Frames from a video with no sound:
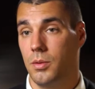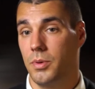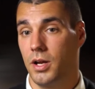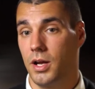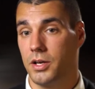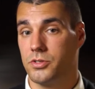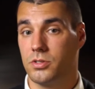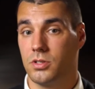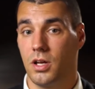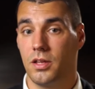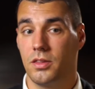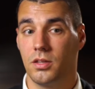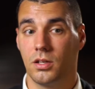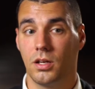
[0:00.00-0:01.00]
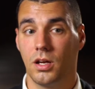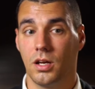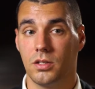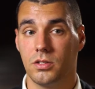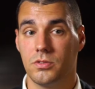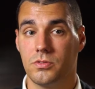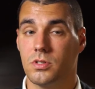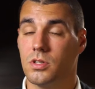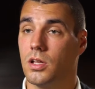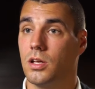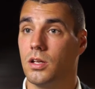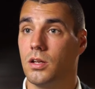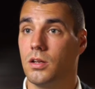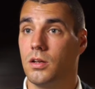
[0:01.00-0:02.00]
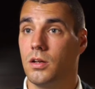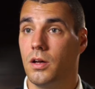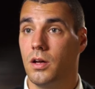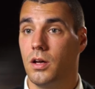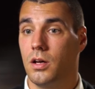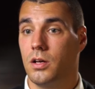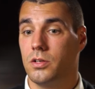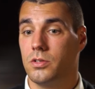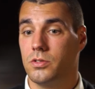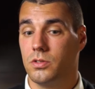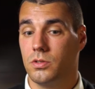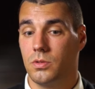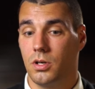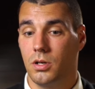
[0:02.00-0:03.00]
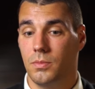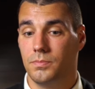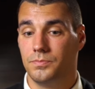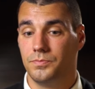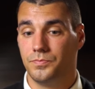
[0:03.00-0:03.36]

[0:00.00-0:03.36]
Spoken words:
But actually, I think God used that to